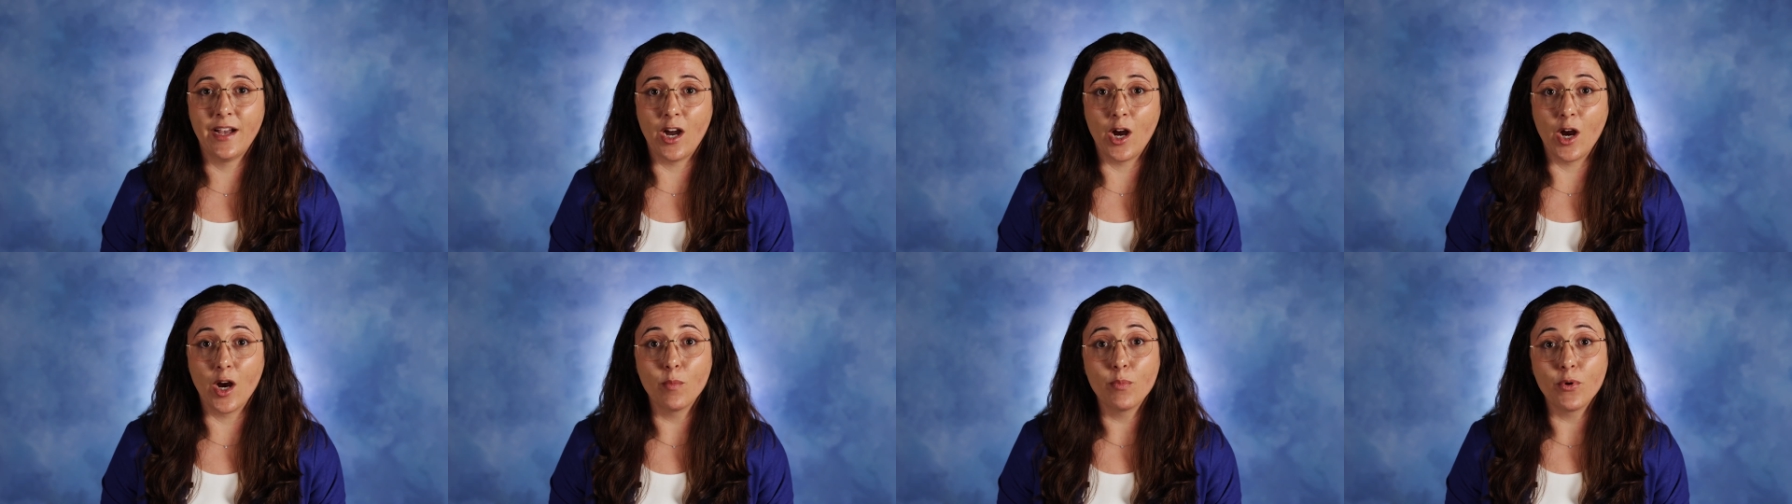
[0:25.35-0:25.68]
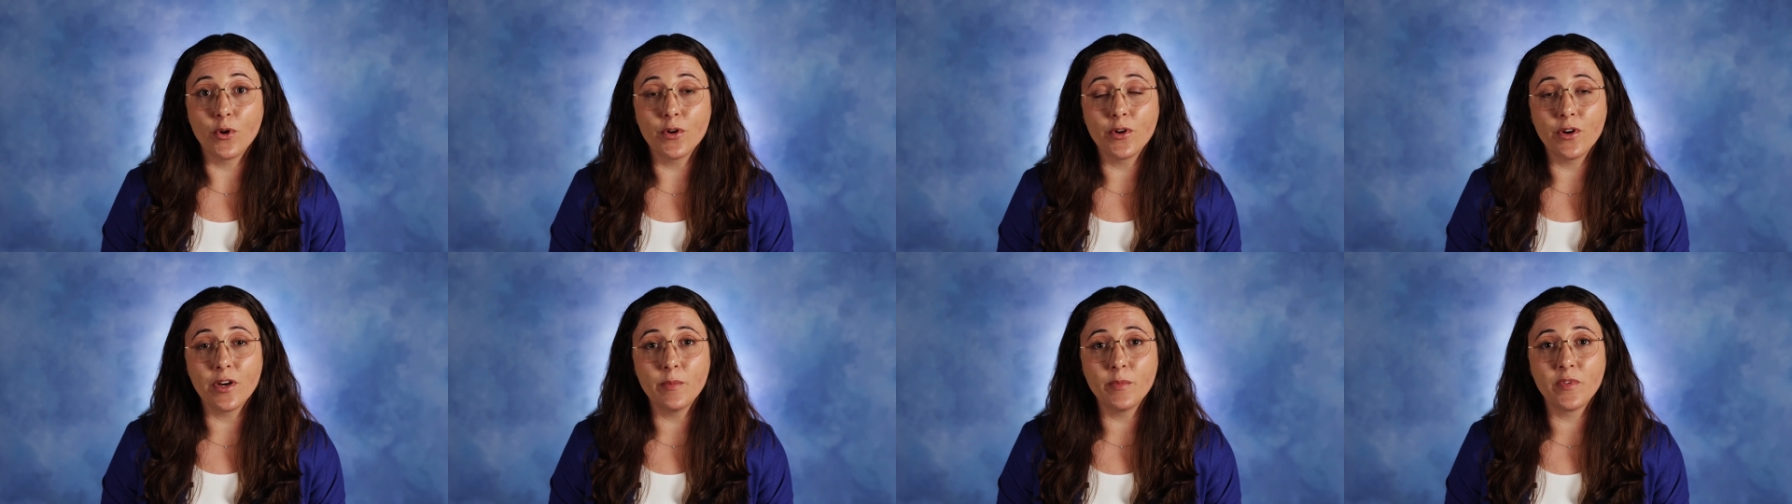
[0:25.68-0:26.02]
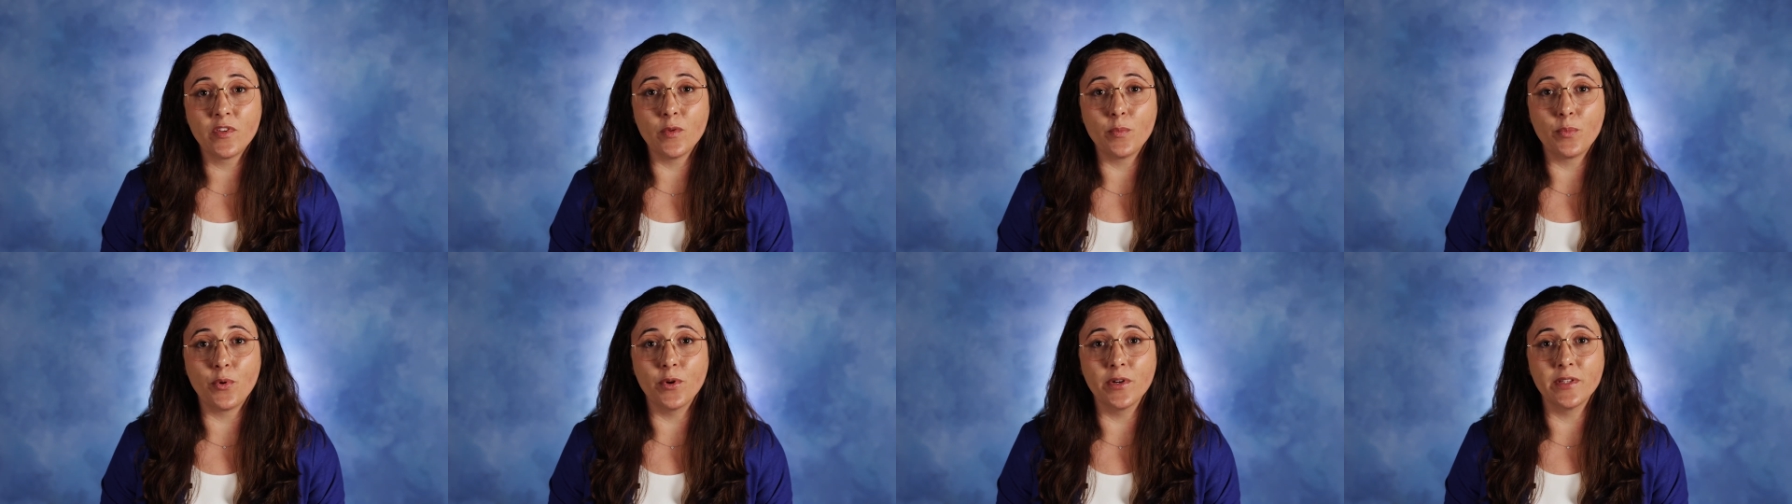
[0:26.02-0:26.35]
Our programs
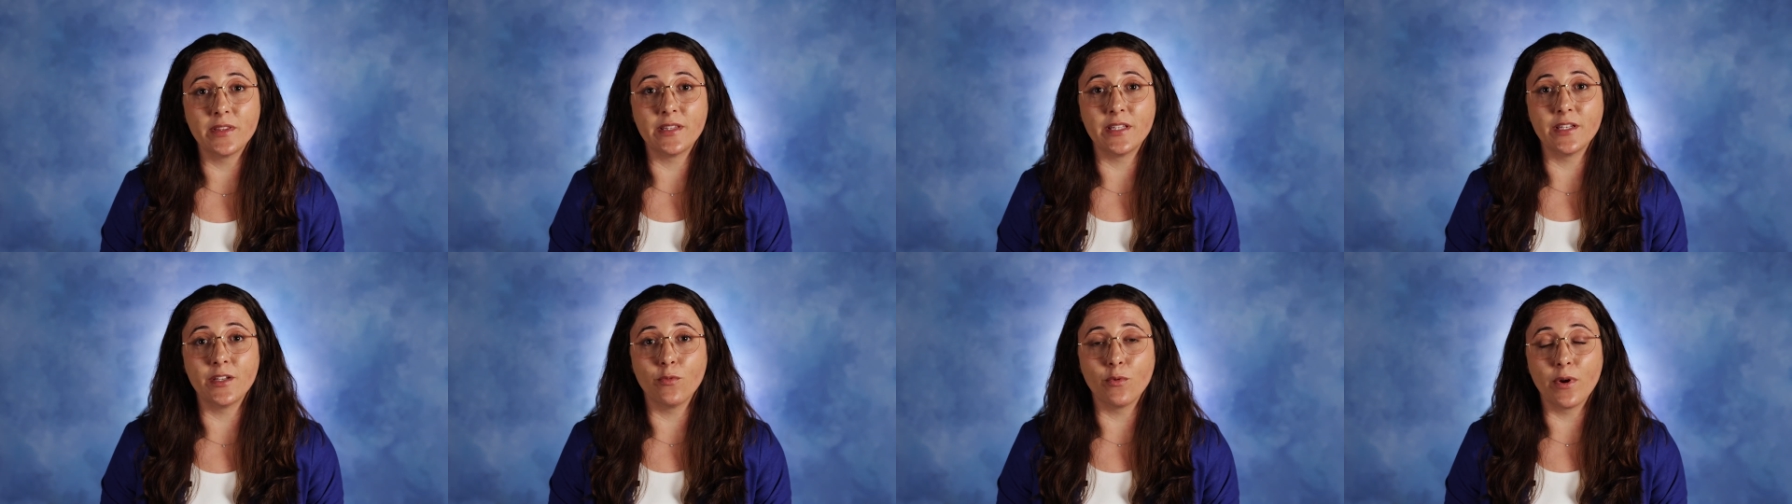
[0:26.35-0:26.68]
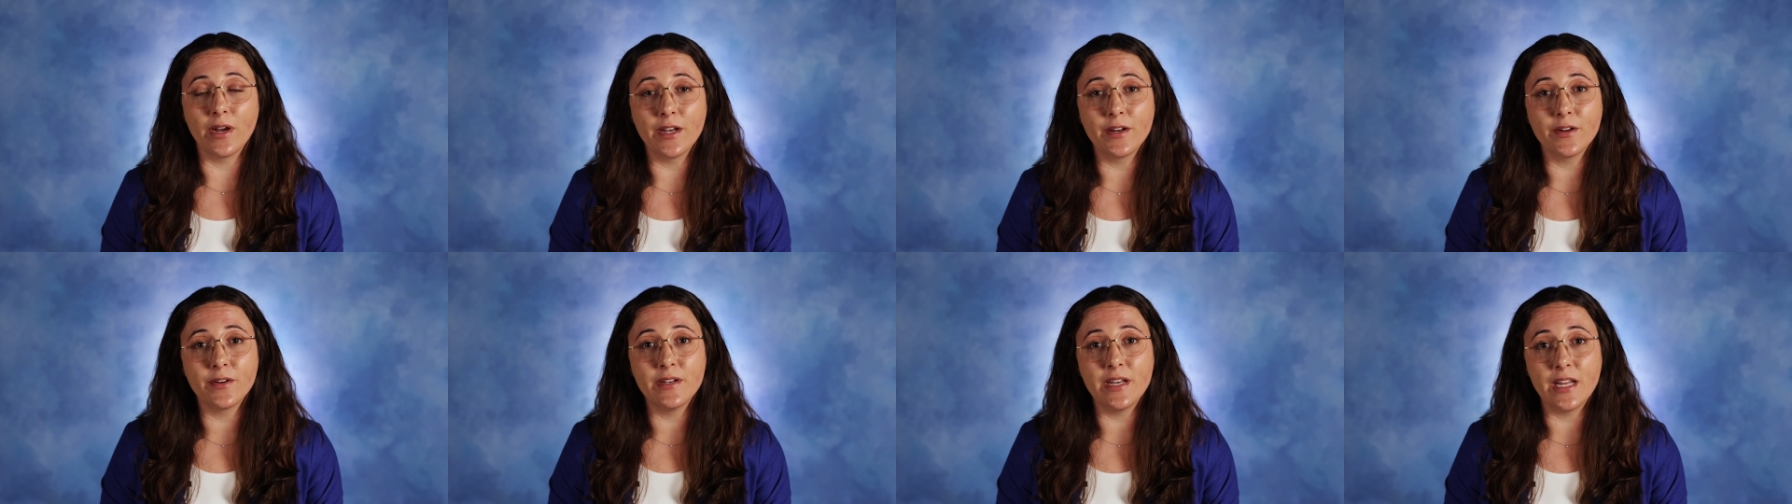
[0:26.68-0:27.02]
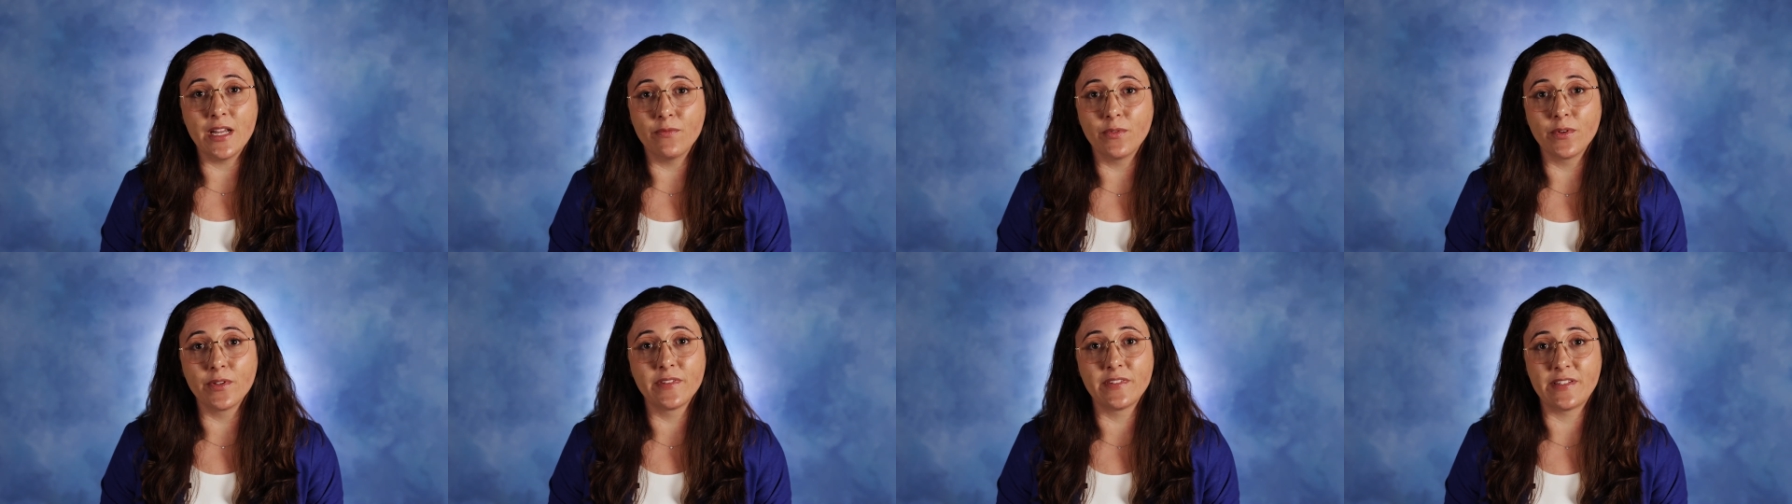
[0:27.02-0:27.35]
support the greater naval